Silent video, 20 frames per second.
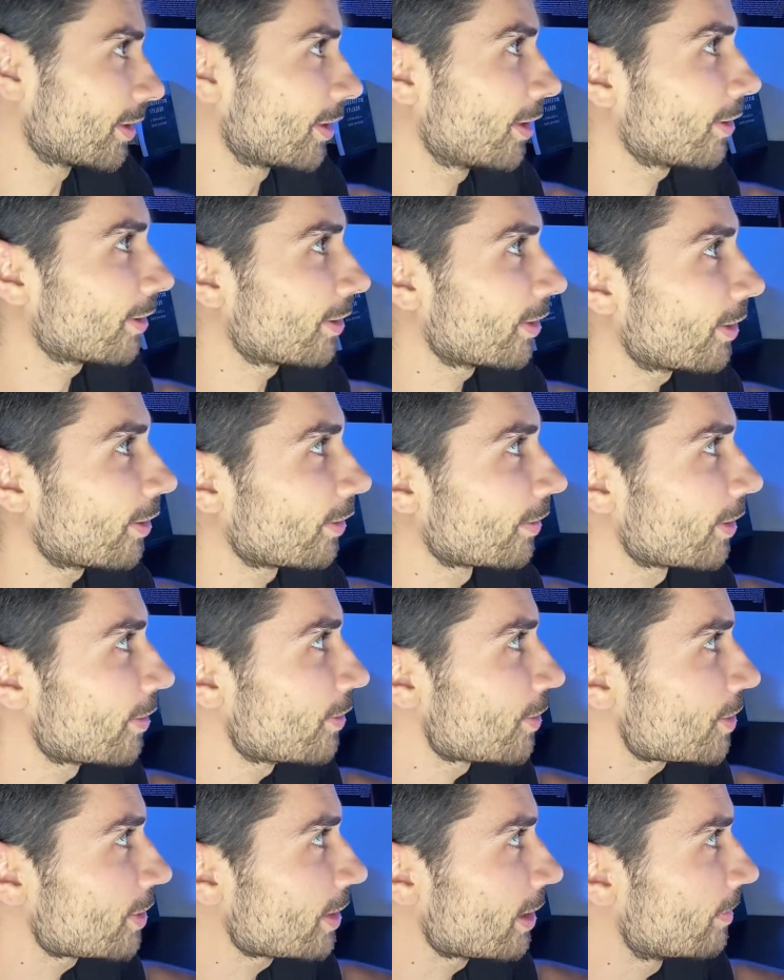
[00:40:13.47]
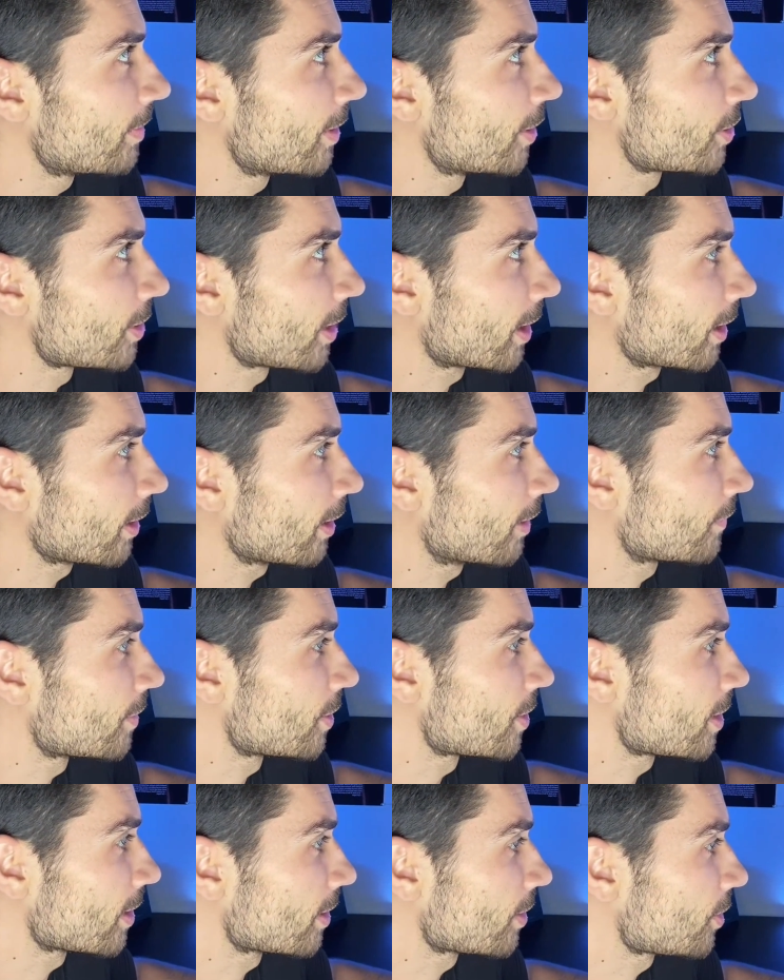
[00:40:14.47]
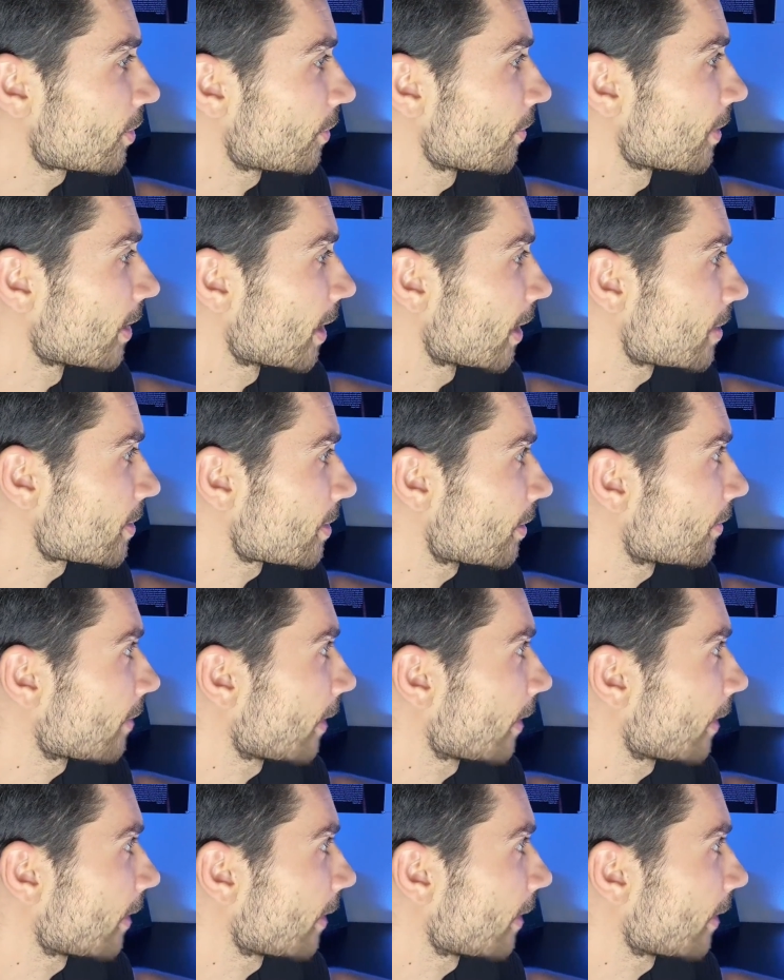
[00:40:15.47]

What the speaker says: Here's the image that I'd love to show you guys.